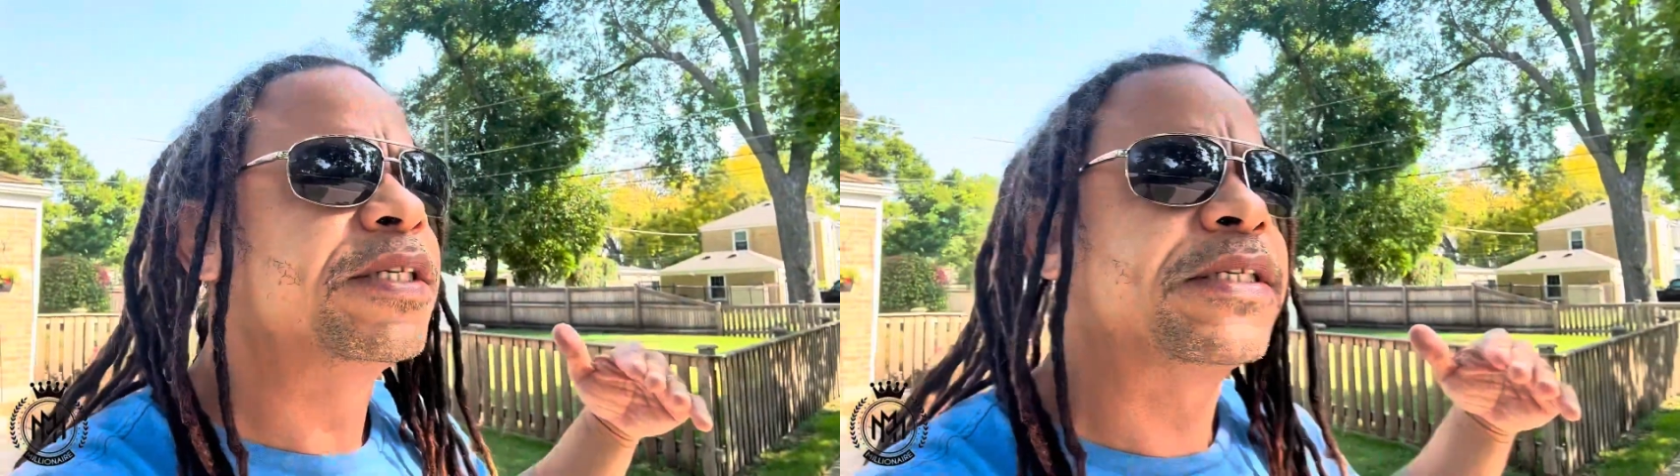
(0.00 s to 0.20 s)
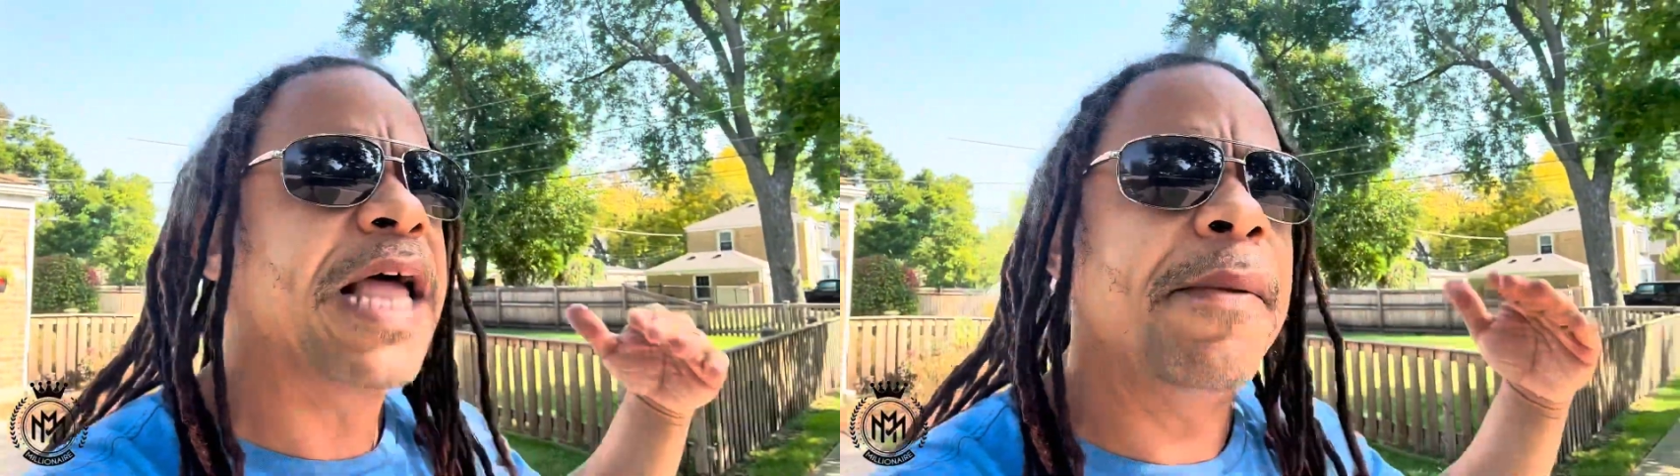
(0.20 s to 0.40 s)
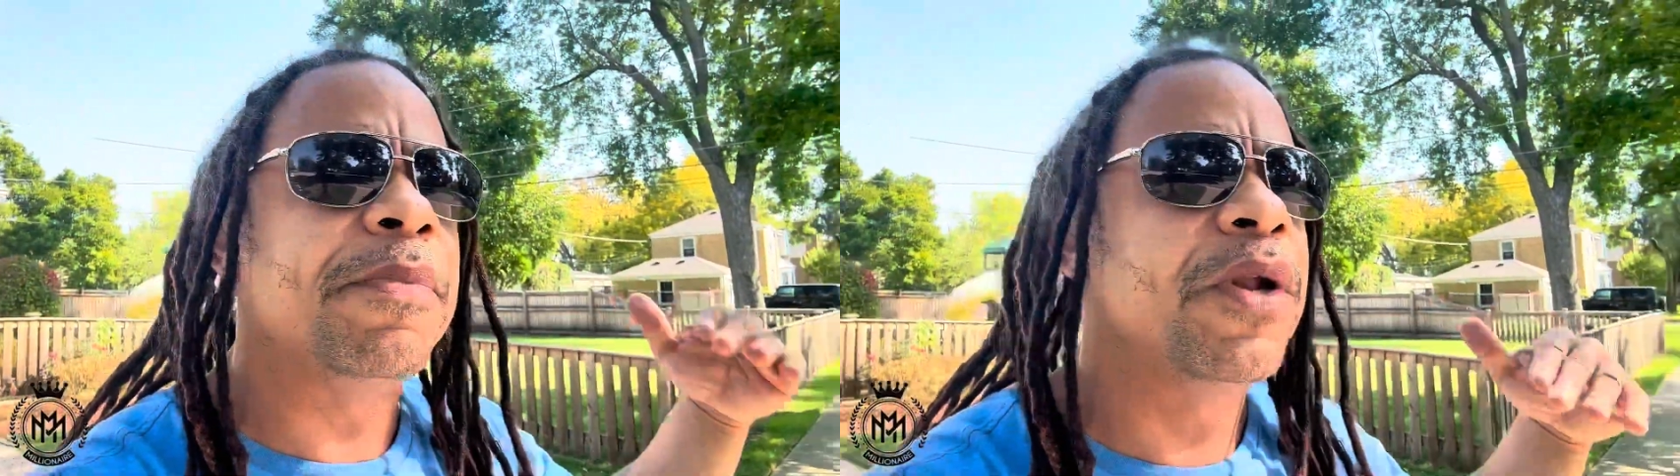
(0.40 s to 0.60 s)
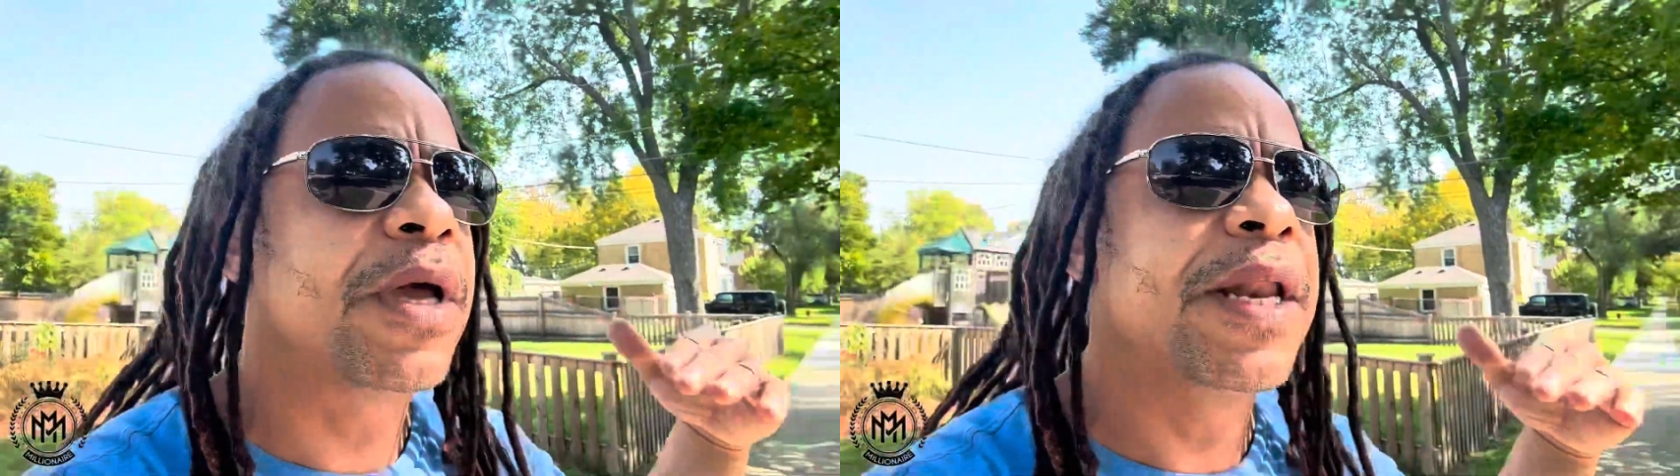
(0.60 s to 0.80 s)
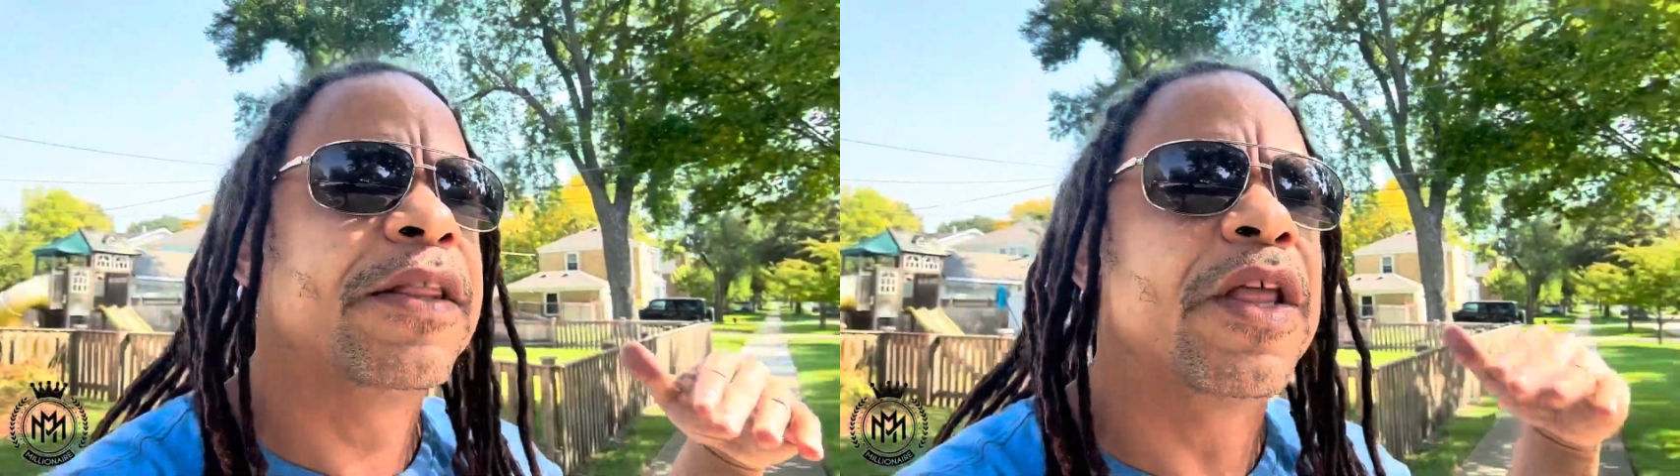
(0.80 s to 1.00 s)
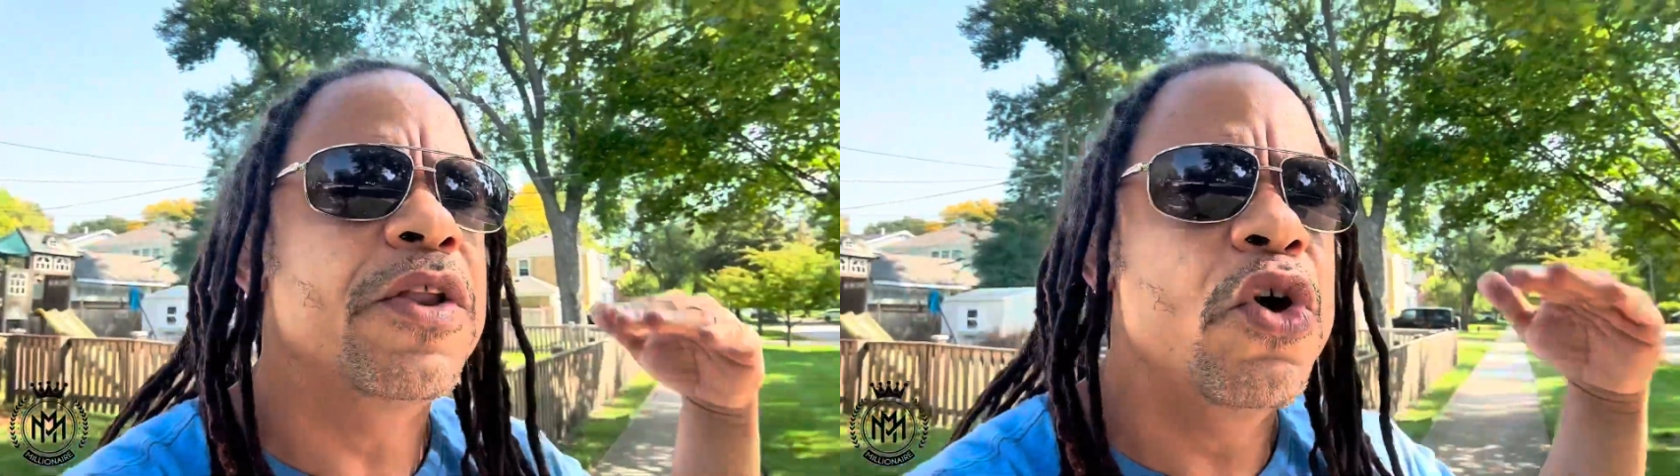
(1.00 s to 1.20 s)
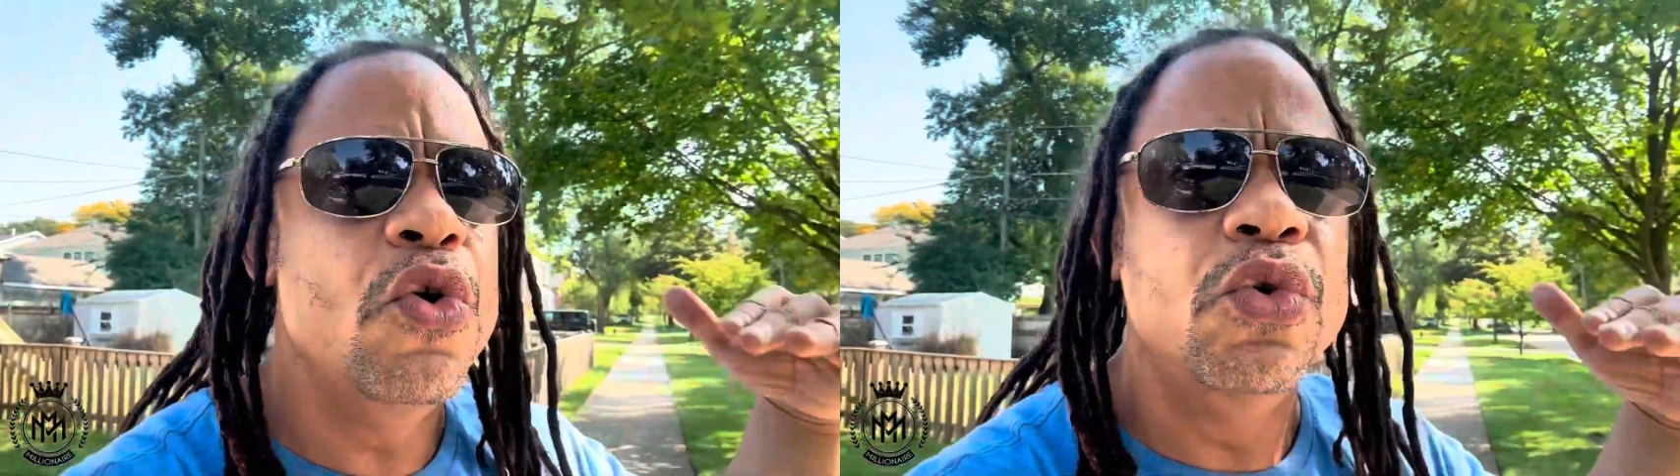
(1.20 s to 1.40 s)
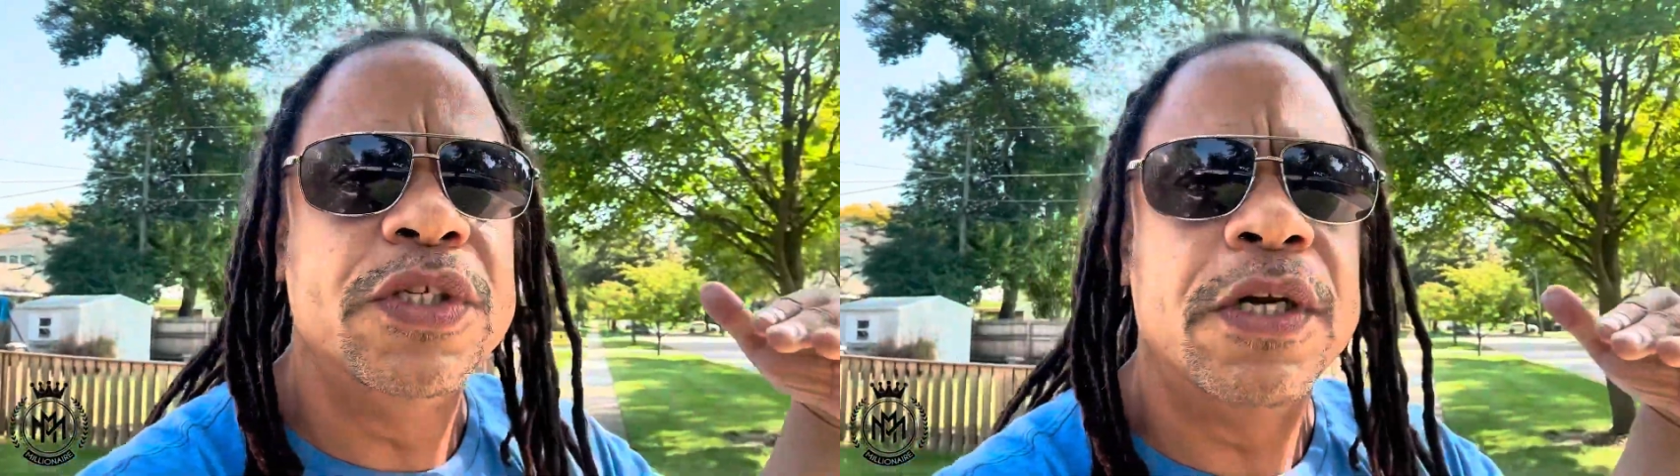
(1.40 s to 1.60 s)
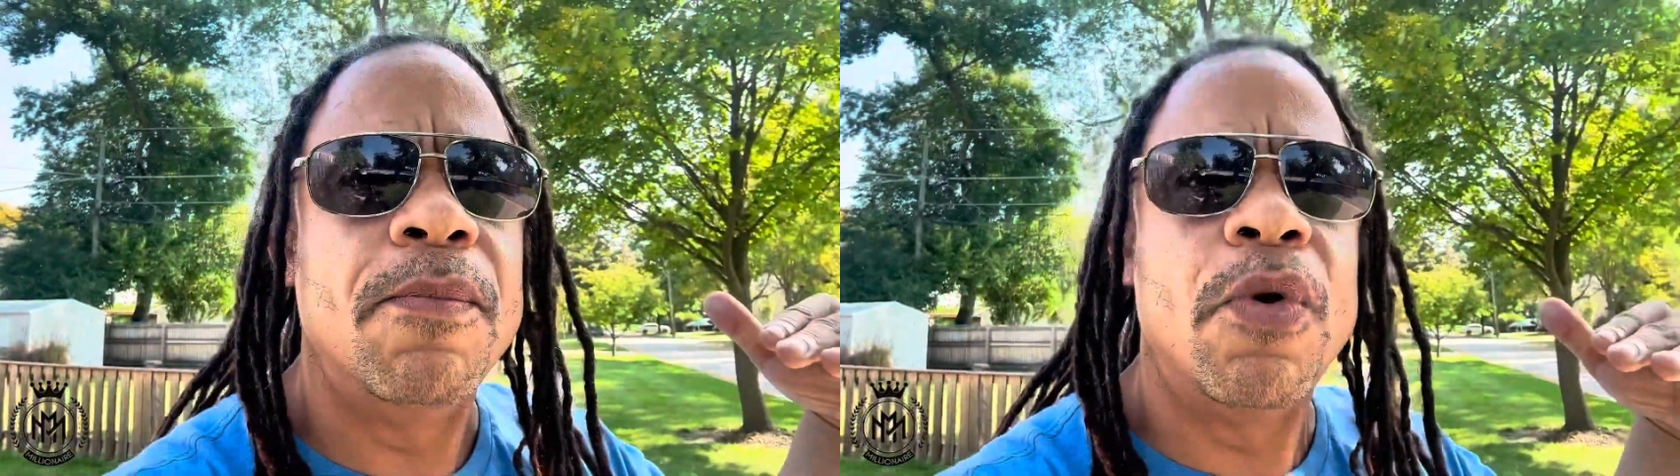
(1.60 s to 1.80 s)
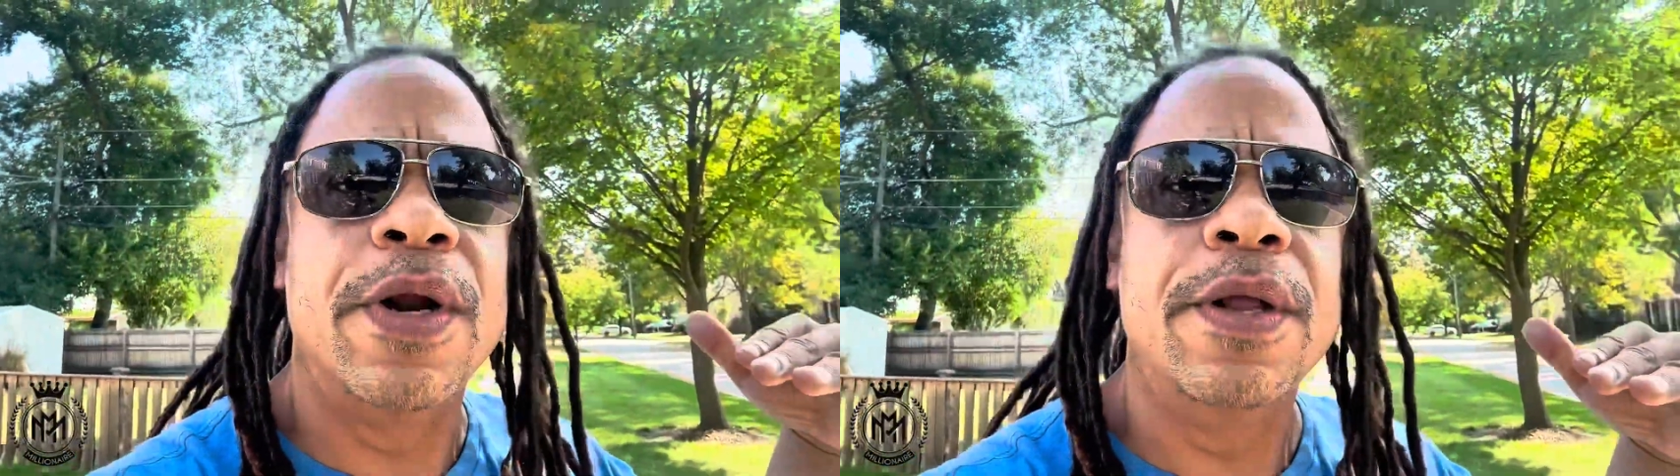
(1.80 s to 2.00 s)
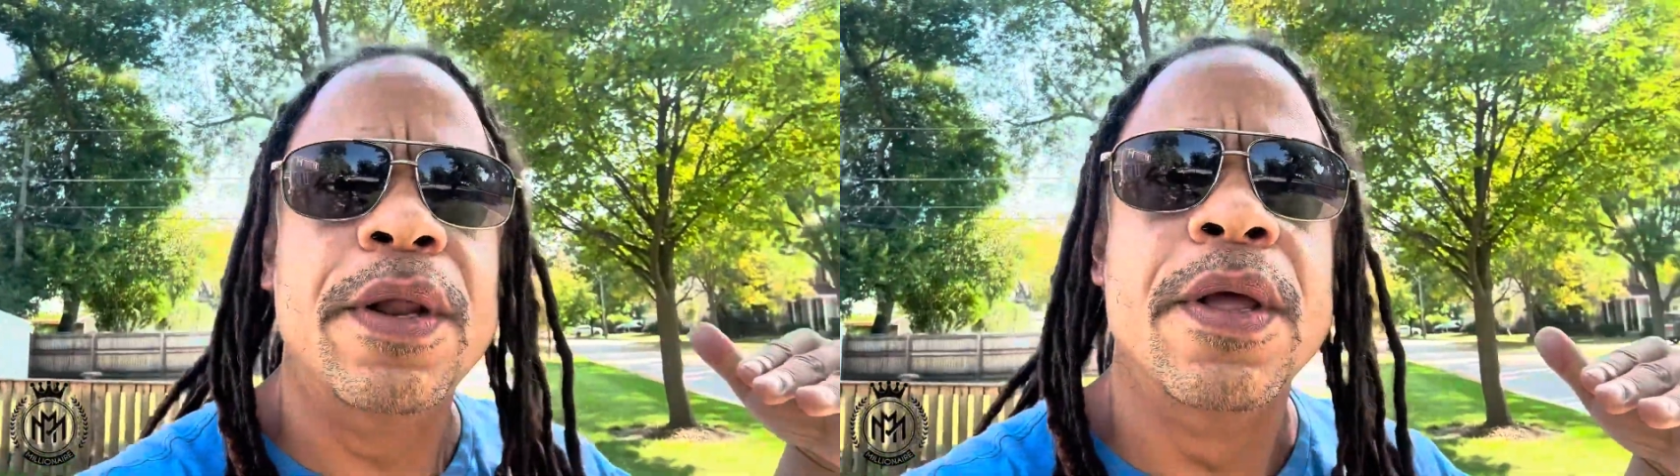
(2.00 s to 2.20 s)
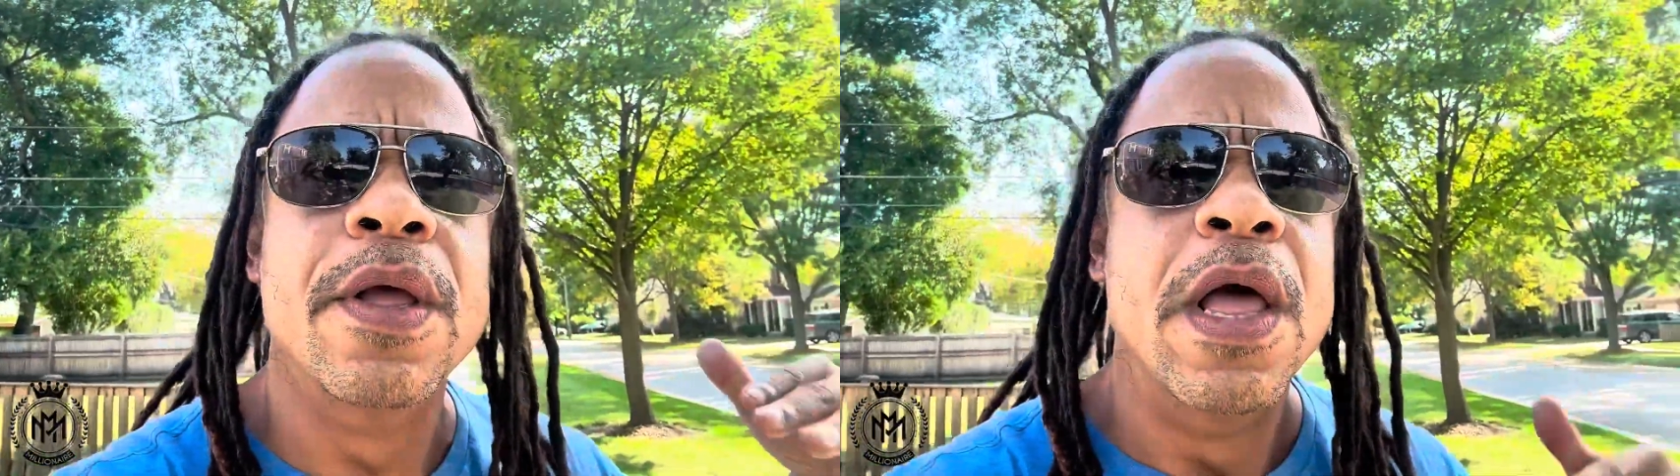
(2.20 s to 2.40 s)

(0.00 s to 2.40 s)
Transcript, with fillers: stop looking at the news in the morning.